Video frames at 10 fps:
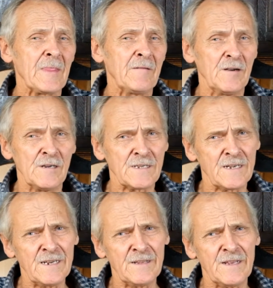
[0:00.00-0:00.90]

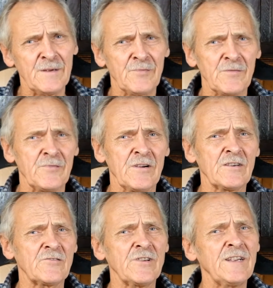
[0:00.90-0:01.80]
Firstly, the
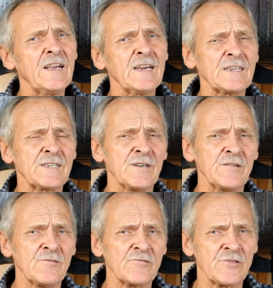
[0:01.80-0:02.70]
proprietary
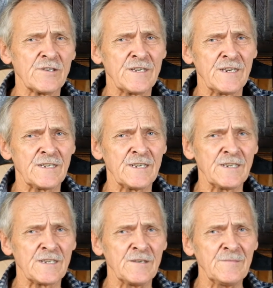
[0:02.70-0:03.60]
external trussing
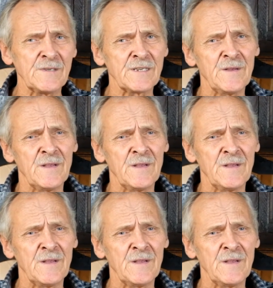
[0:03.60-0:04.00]
systems.